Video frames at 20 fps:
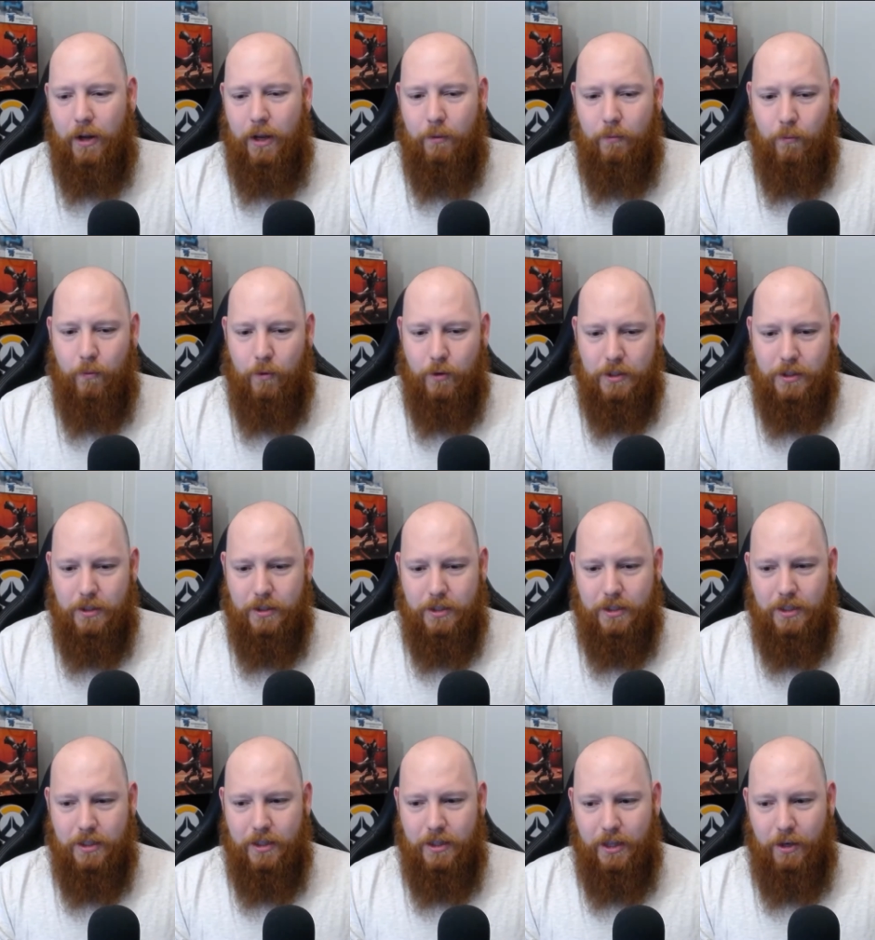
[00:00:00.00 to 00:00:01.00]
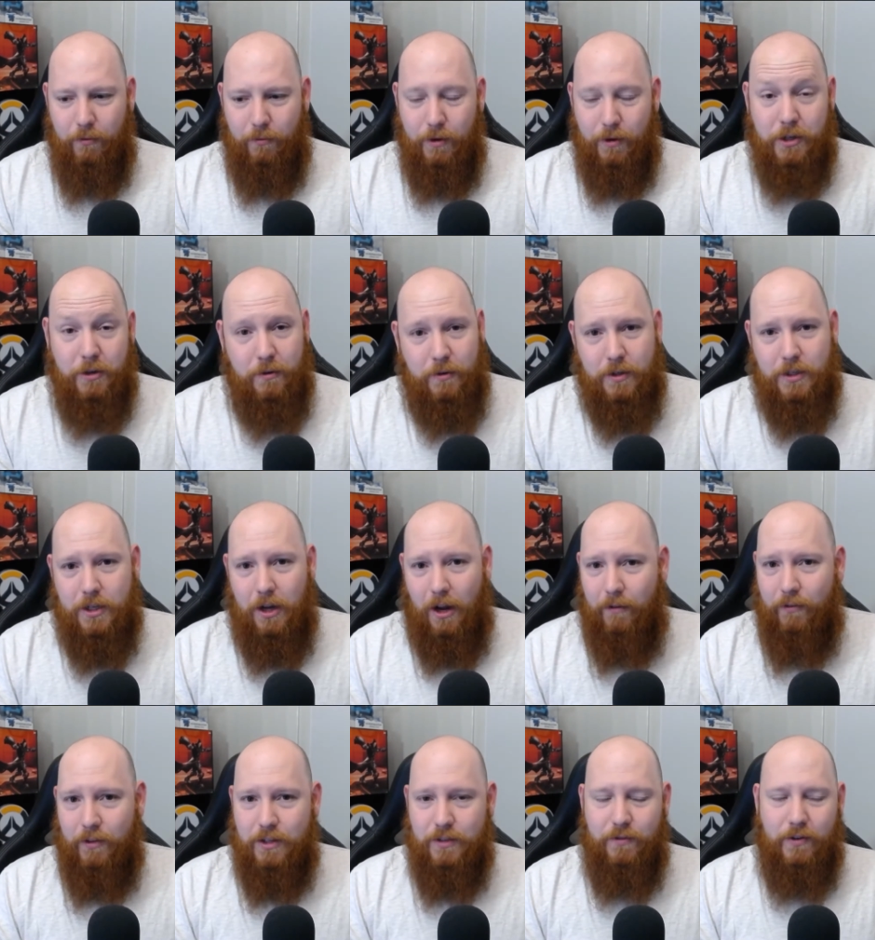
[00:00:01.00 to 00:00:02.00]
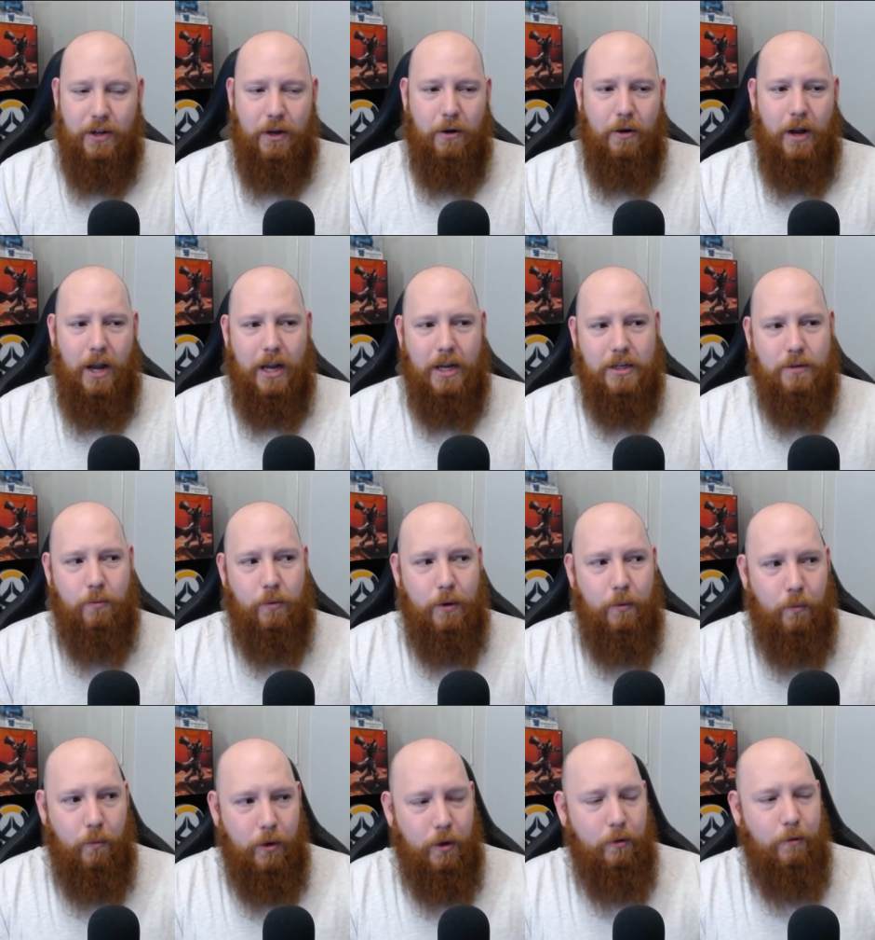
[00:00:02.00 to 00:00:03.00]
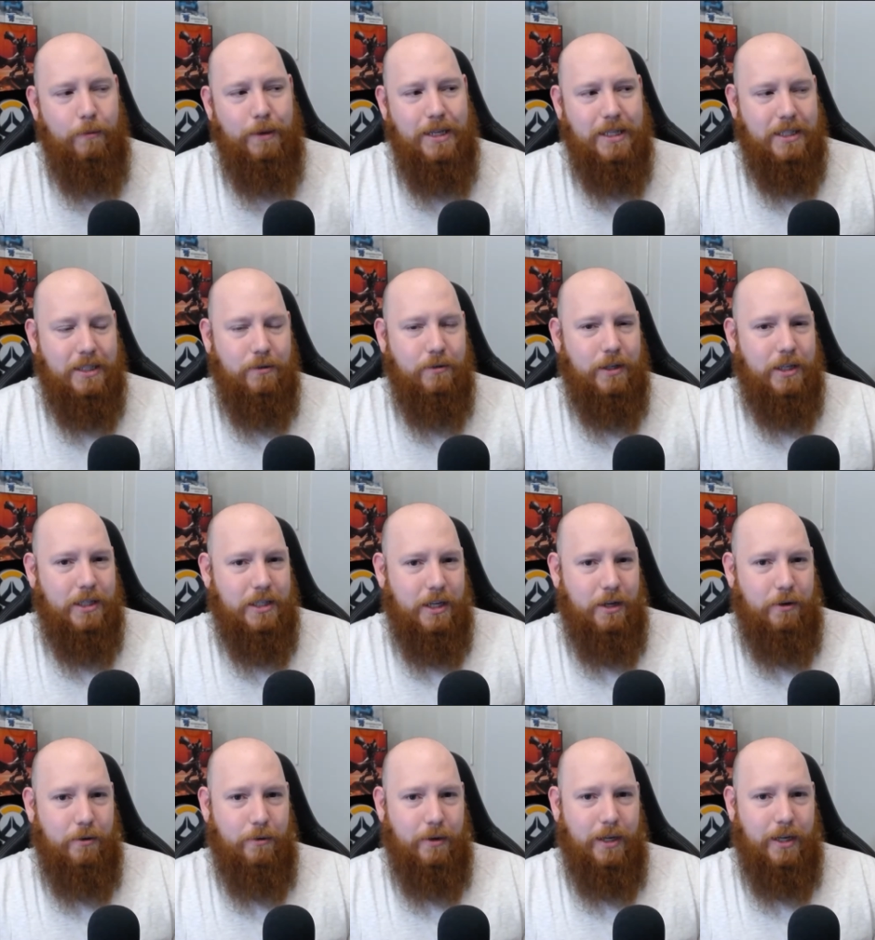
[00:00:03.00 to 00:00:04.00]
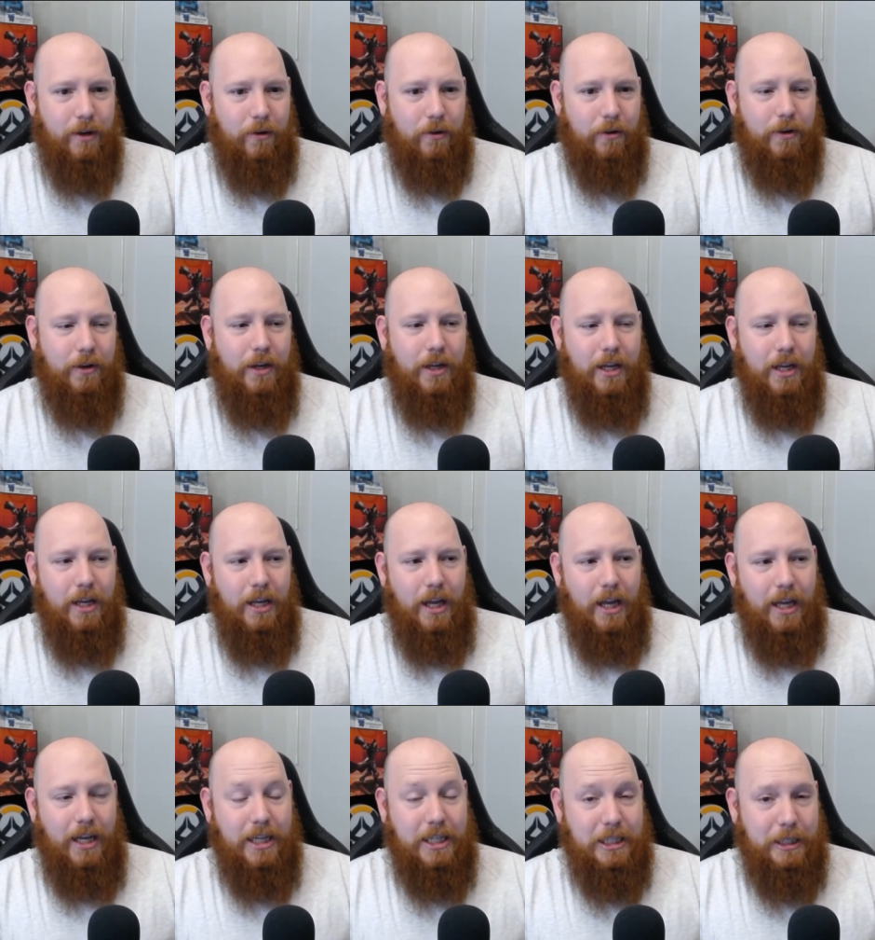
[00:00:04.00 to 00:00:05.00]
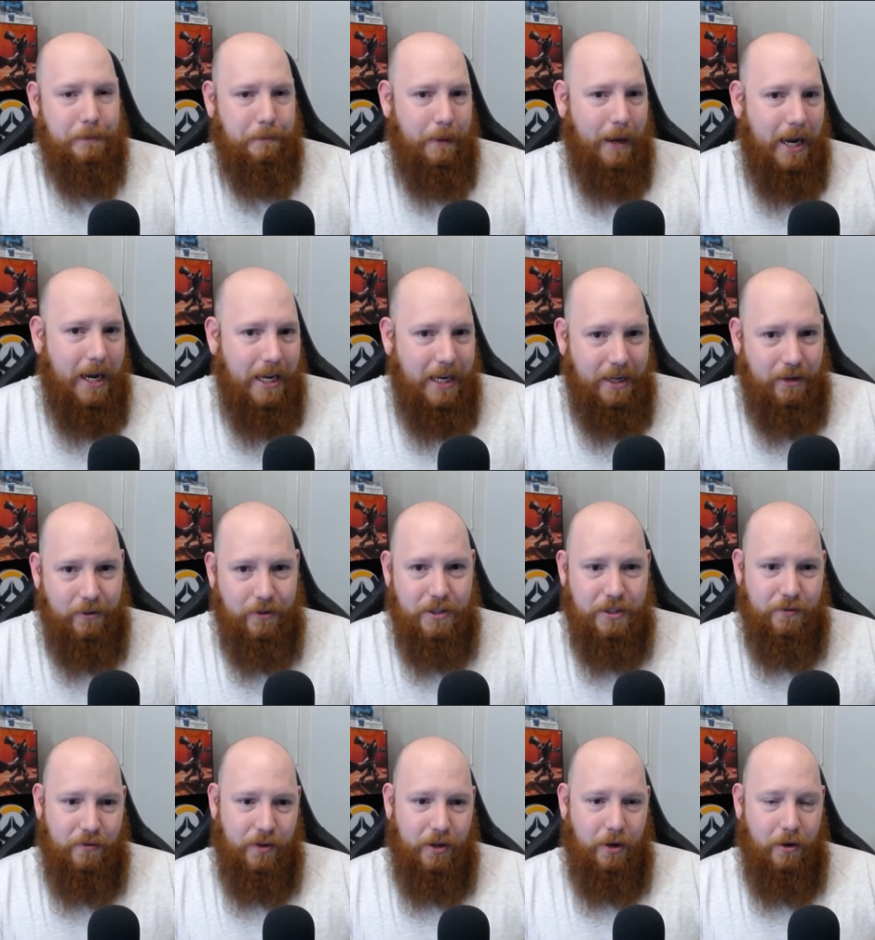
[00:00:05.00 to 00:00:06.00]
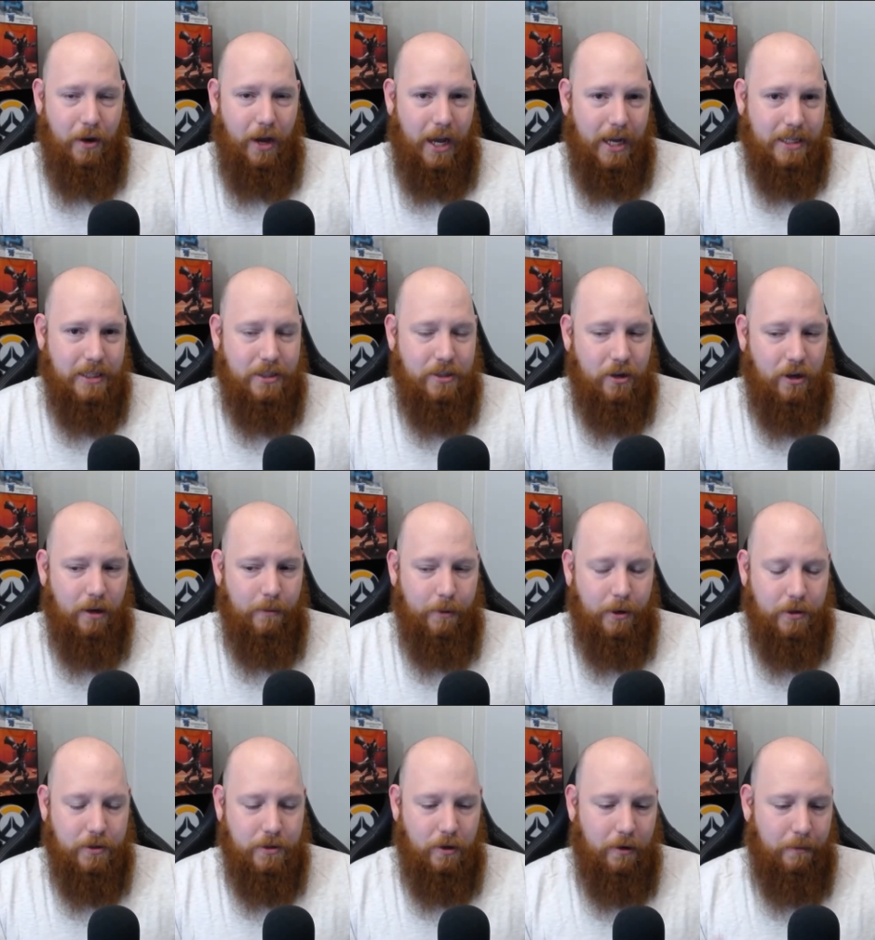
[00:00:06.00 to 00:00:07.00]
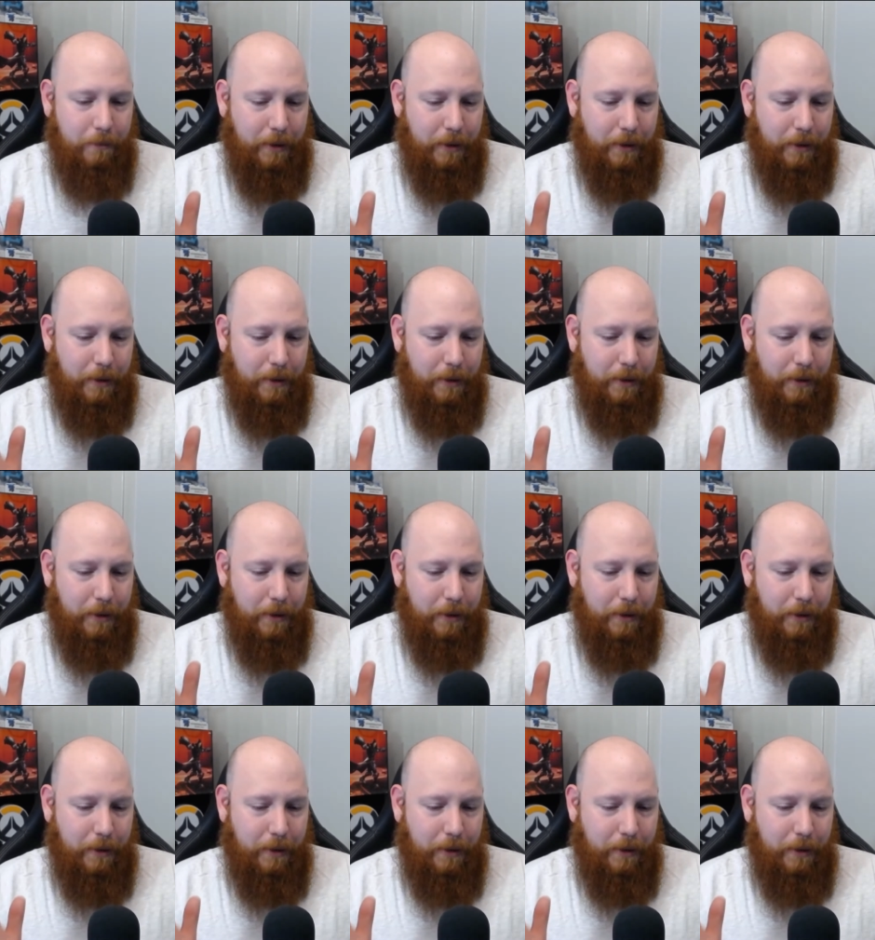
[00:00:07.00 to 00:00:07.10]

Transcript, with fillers: It wasn't the original design for this video, and we will be still continuing on expanding on this video as time goes on.